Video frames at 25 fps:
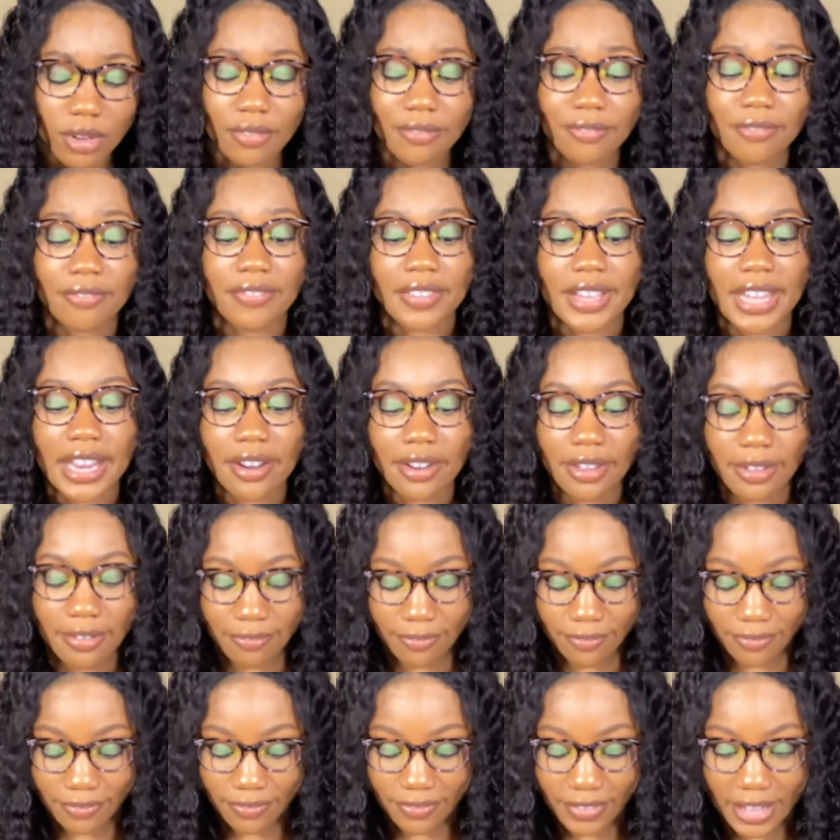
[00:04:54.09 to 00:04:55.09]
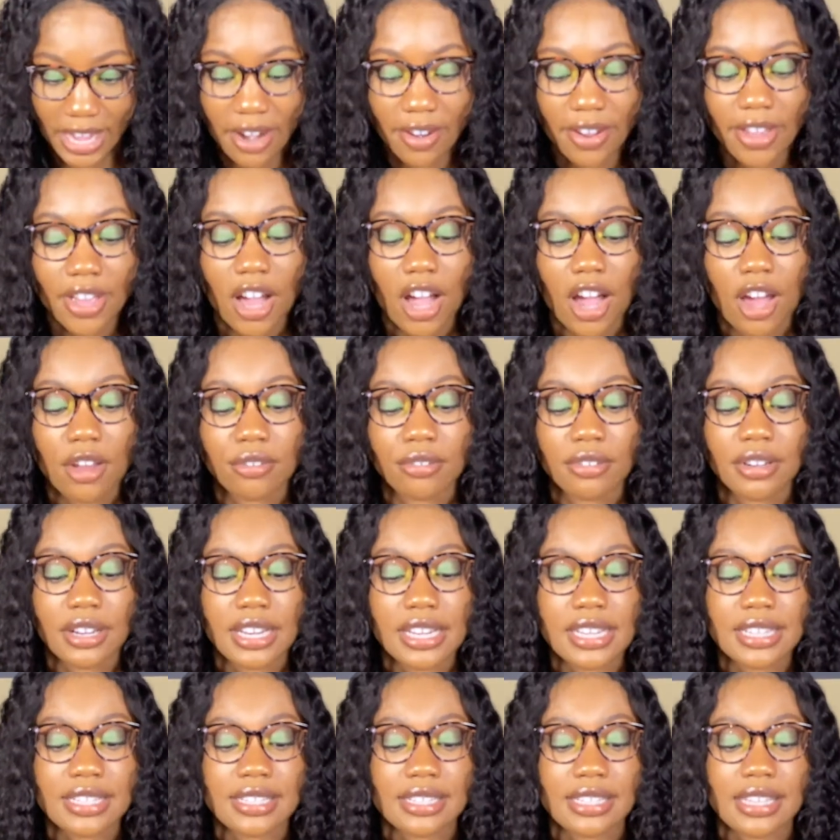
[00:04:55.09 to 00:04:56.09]
very, very odd
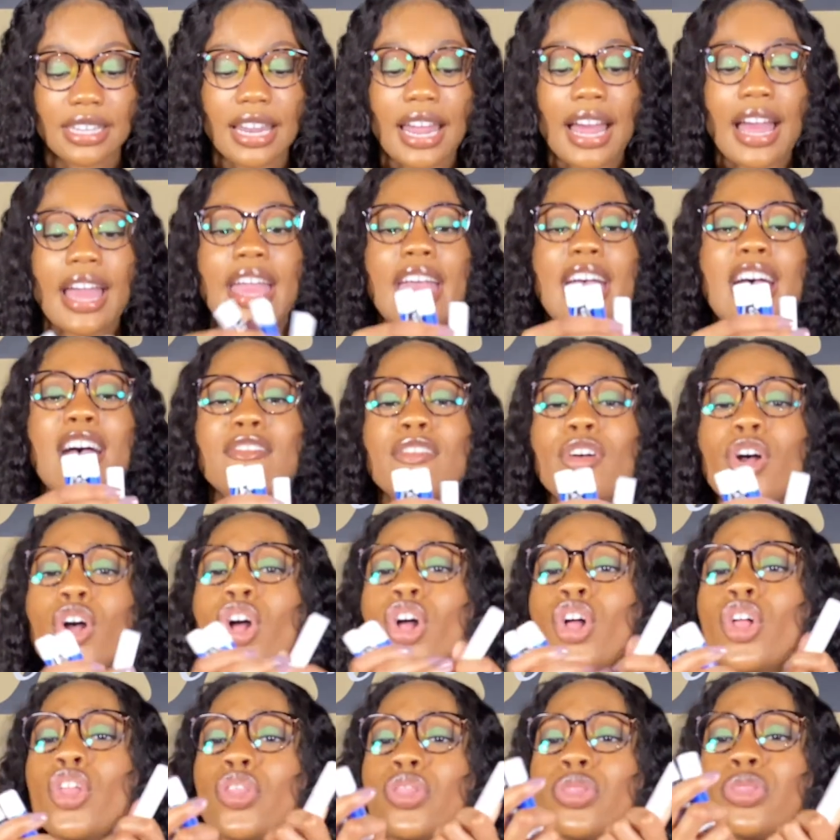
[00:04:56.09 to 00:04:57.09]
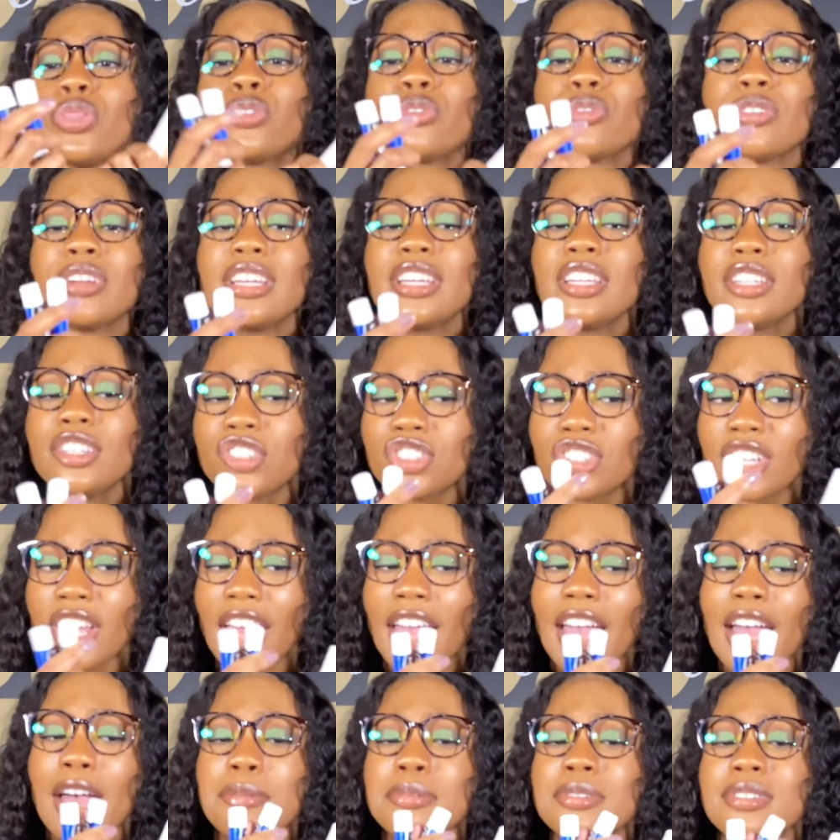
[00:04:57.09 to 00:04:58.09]
reason, I have 3
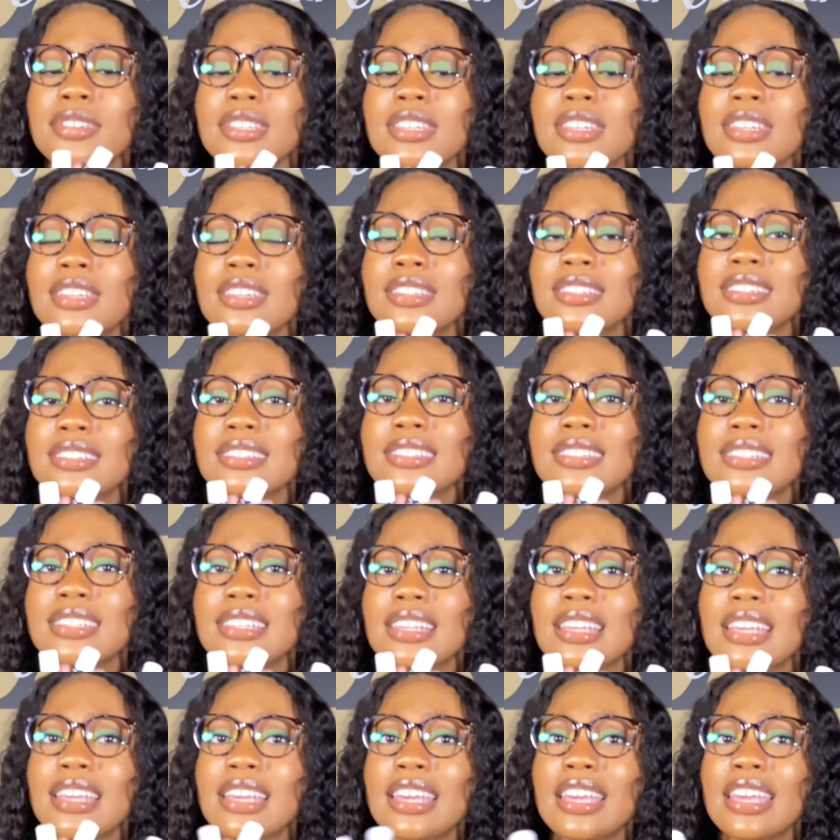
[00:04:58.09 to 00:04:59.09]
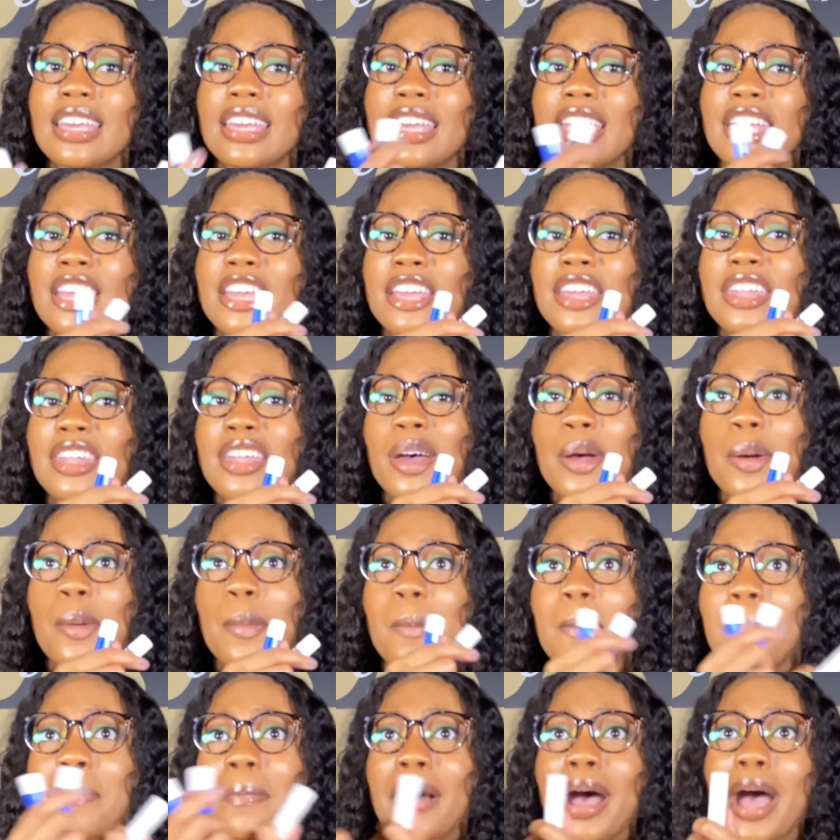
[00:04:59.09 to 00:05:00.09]
chapsticks in
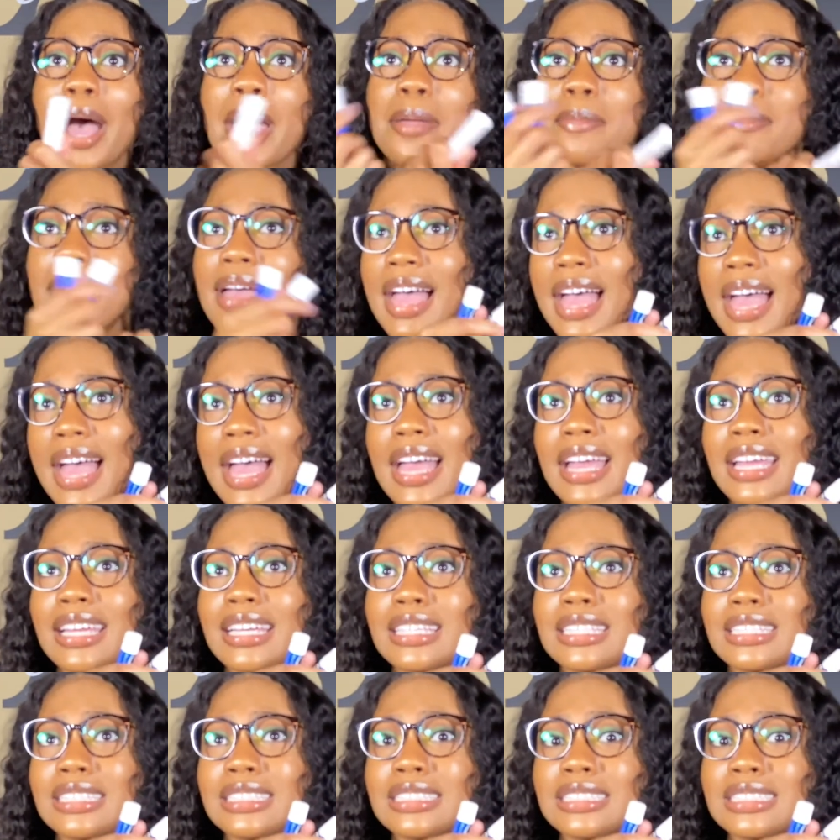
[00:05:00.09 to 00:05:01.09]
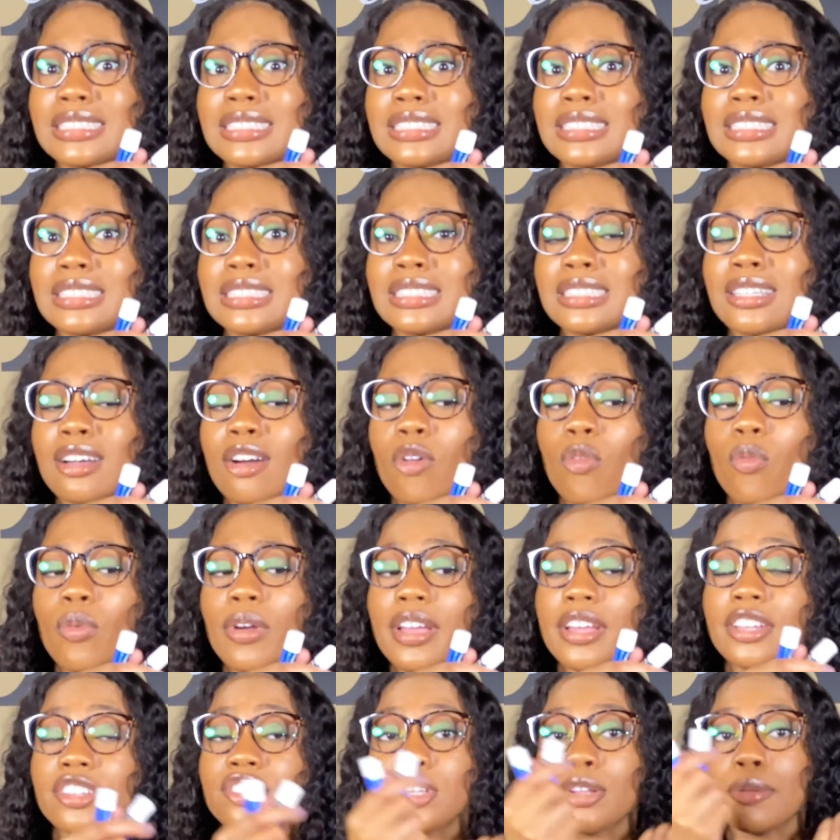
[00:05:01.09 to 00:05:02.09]
my bag.
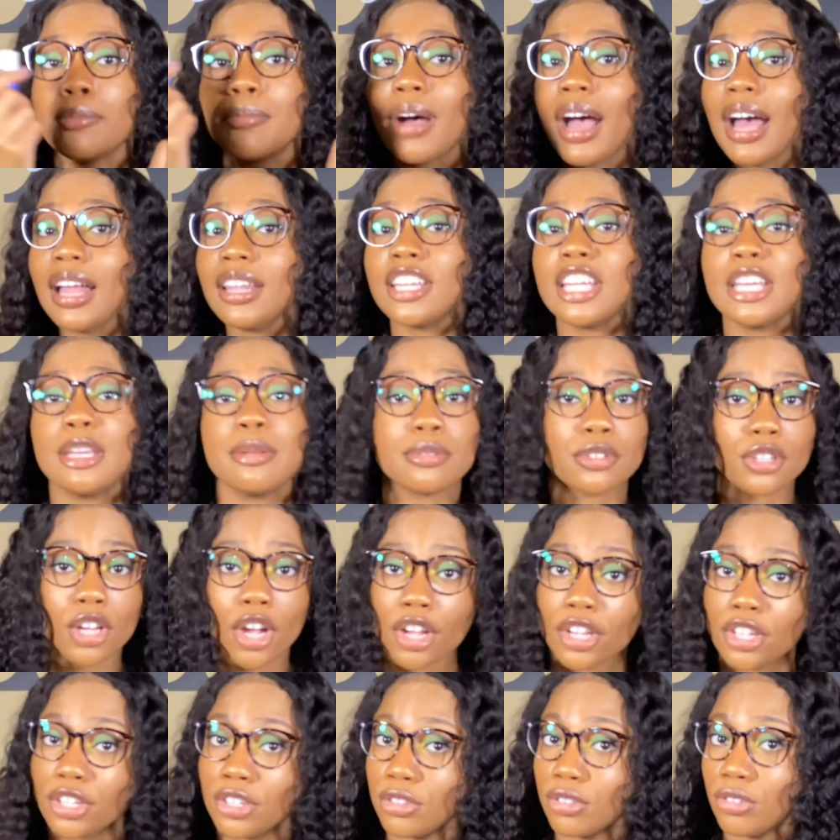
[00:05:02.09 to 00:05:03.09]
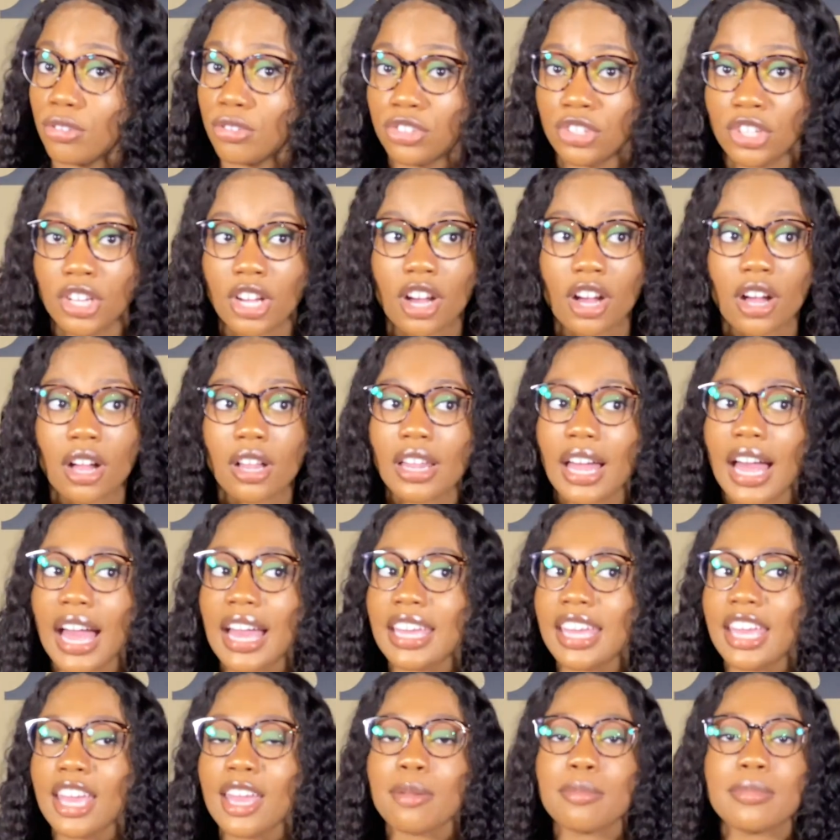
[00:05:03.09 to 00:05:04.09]
Which, my lips are huge, y'all.
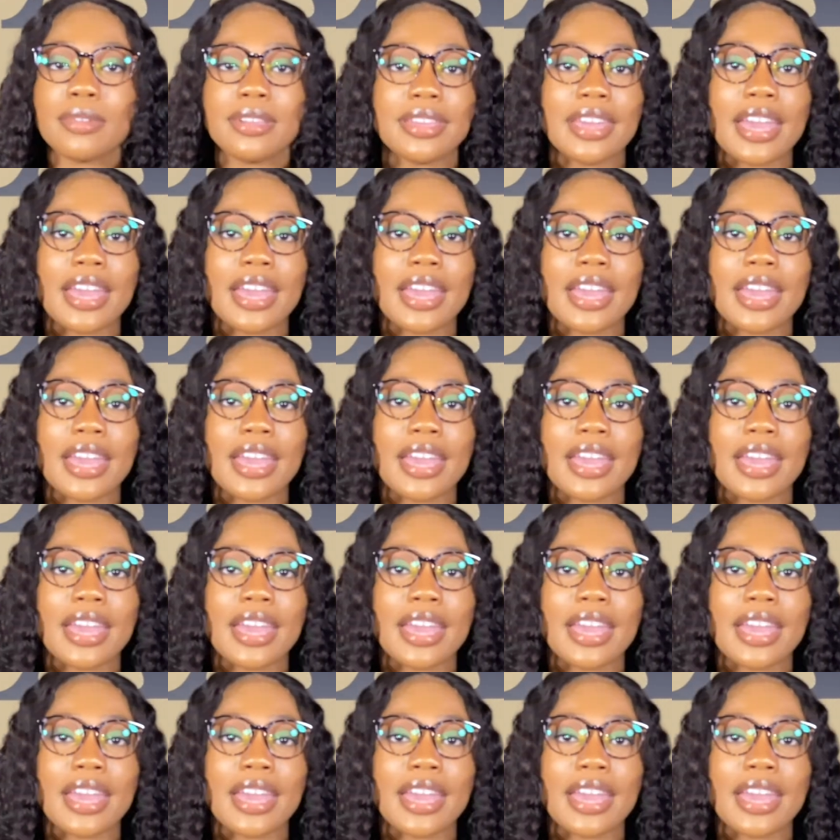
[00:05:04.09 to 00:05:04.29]
I can't be